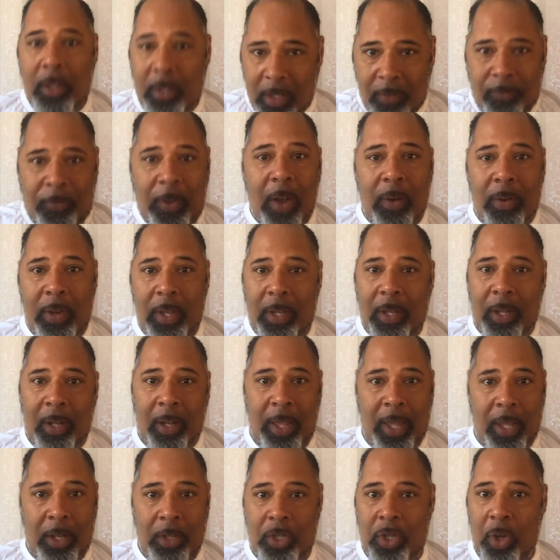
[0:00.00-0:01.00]
Very
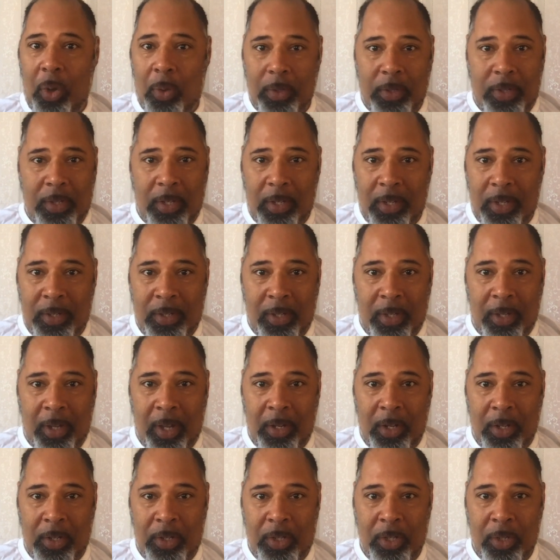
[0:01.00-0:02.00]
clear, Johnson isn't
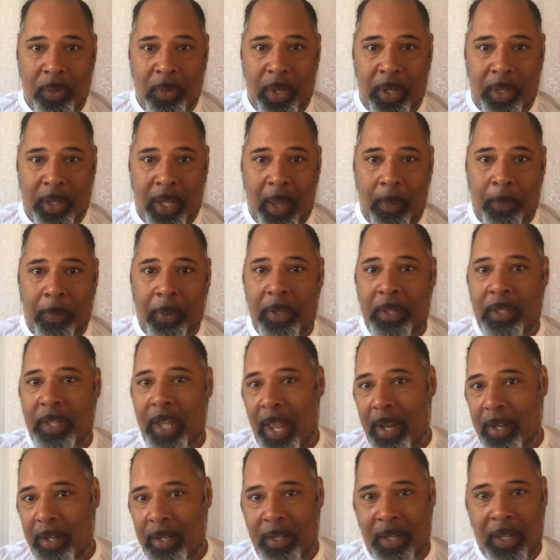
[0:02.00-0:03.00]
going to do it. They're
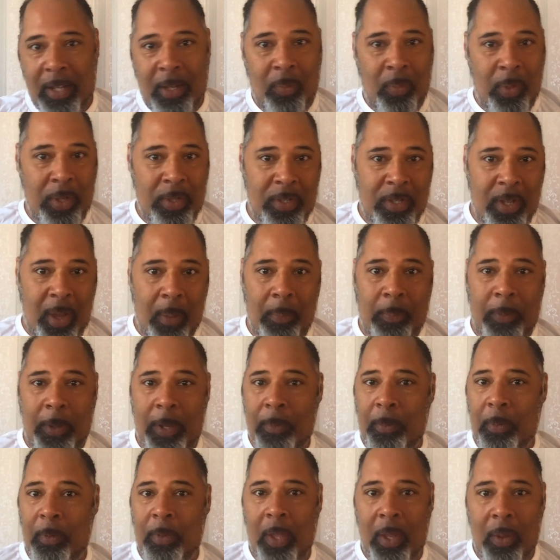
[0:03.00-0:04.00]
pretending with some
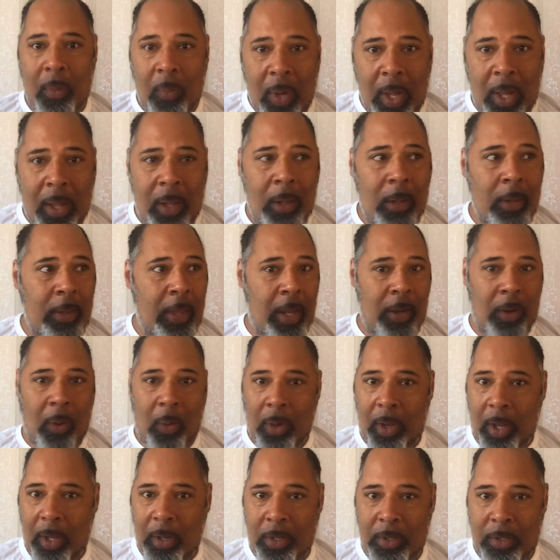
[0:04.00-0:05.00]
people they will. They're
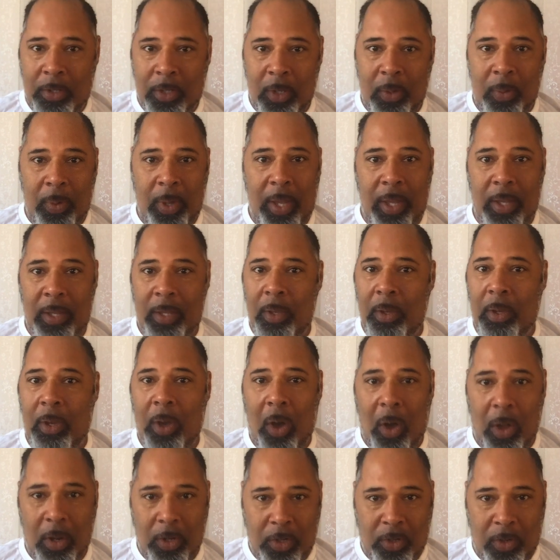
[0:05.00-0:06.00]
not going to do it. You
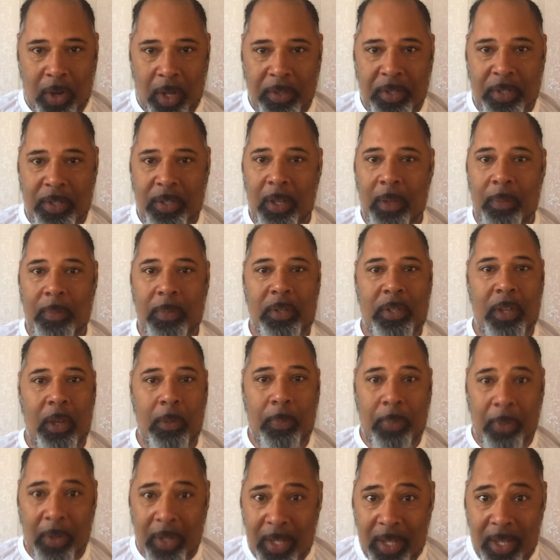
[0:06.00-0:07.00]
can't trust them. So
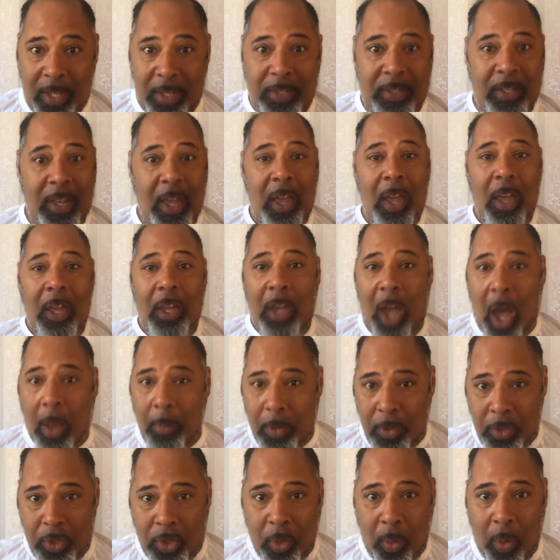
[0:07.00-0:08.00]
please come
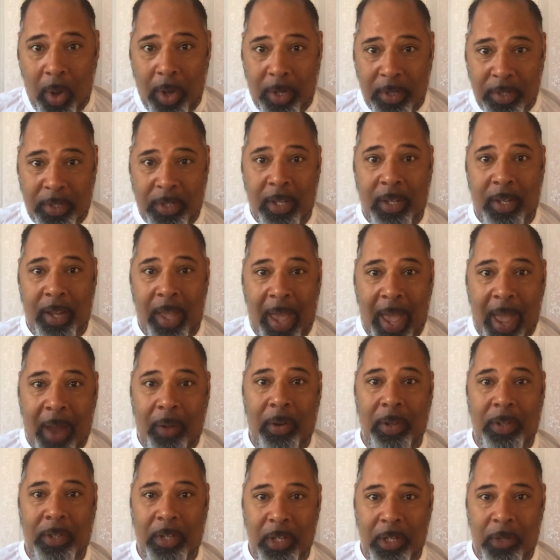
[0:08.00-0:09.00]
and join us in the
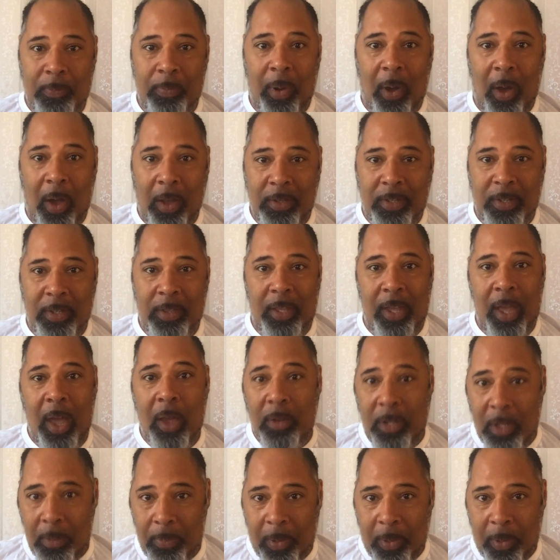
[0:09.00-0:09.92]
Heritage Party, the only